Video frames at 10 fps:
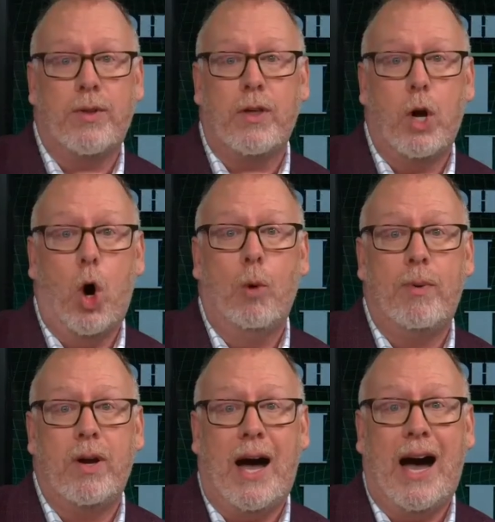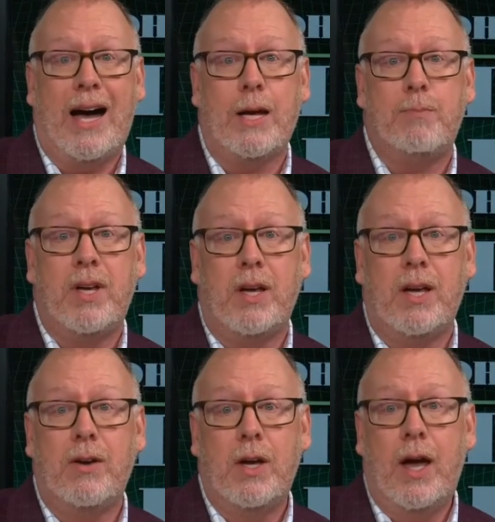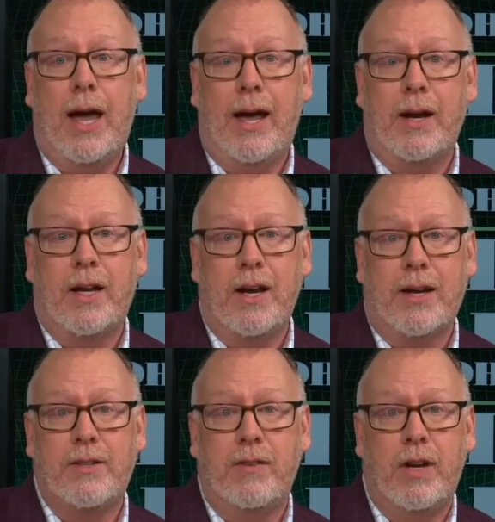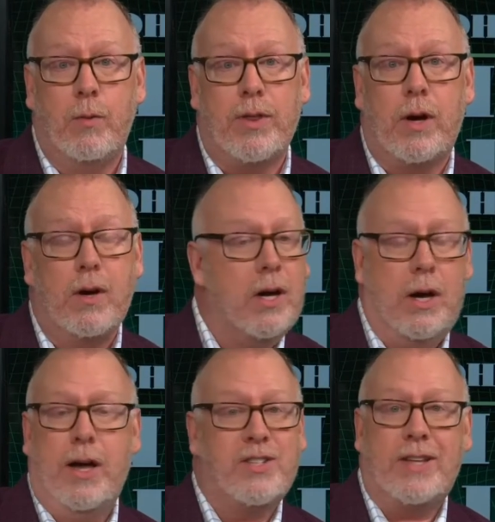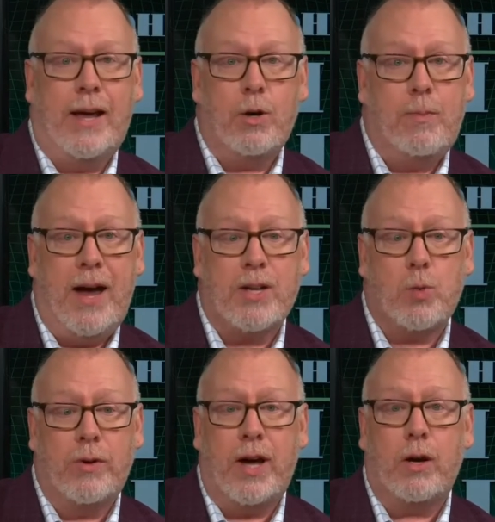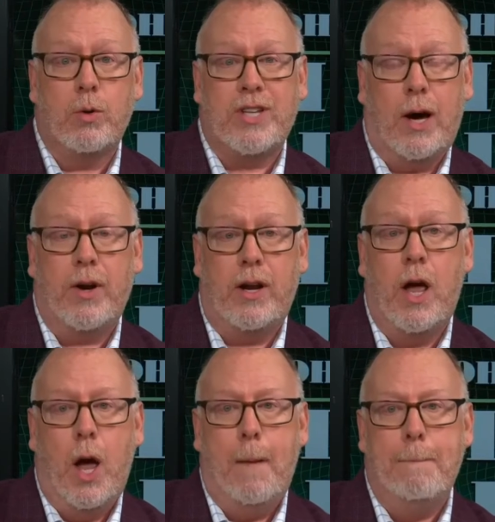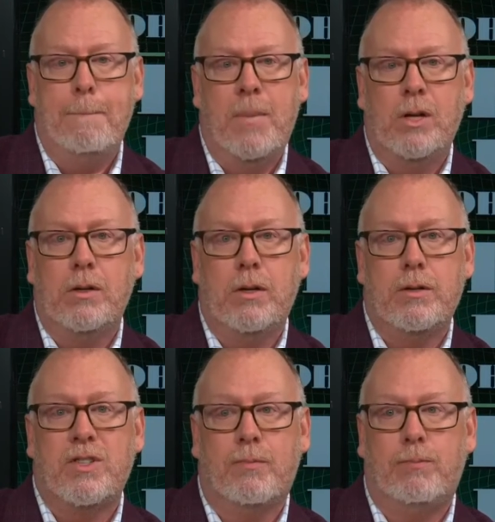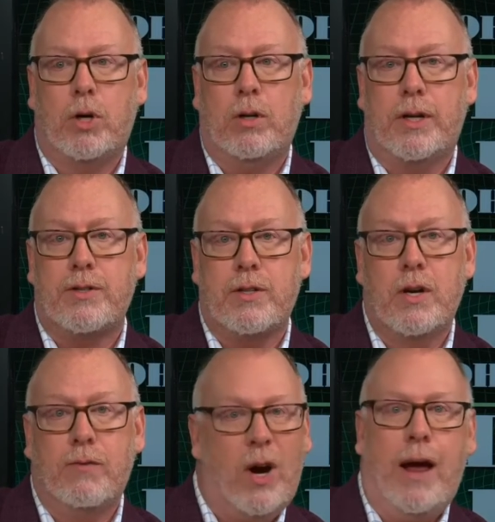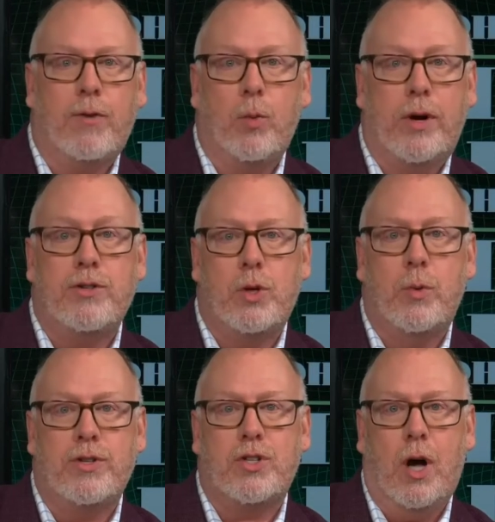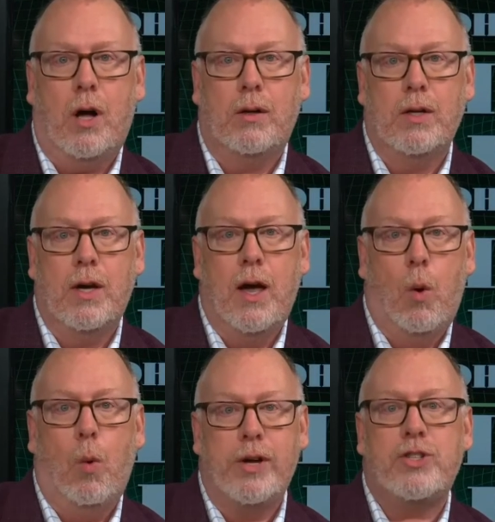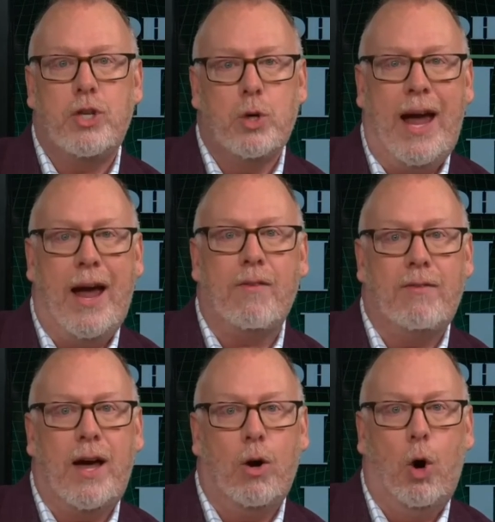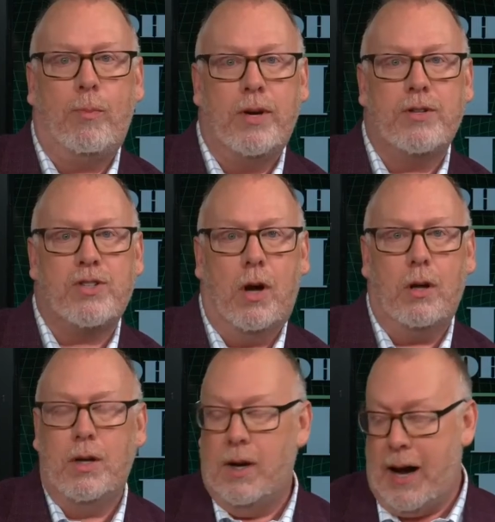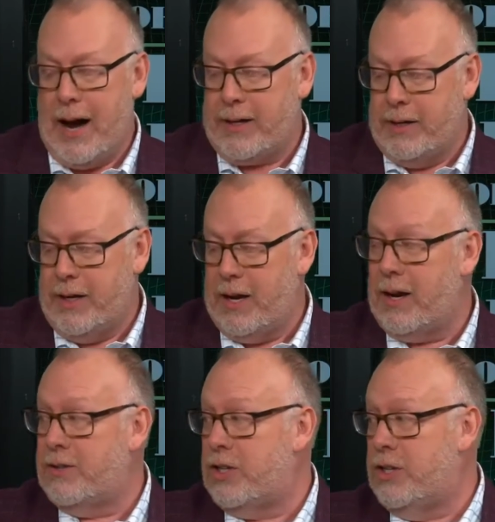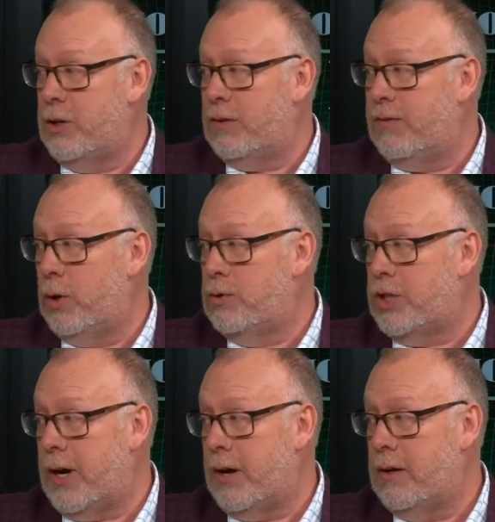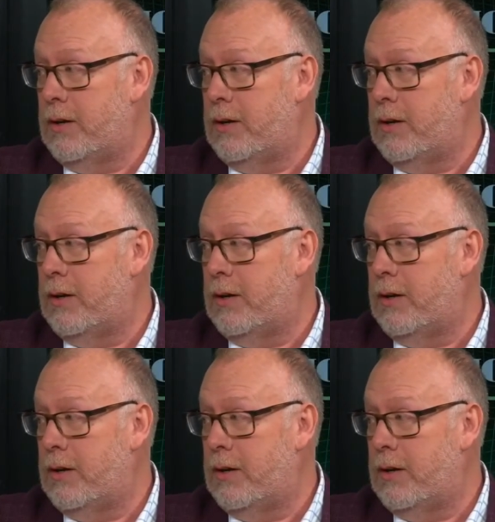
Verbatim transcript: with an open IP and a connectivity with a standard password that goes out in millions of booklets for everyone to install. Once you have that open install, I can get onto your phone, John,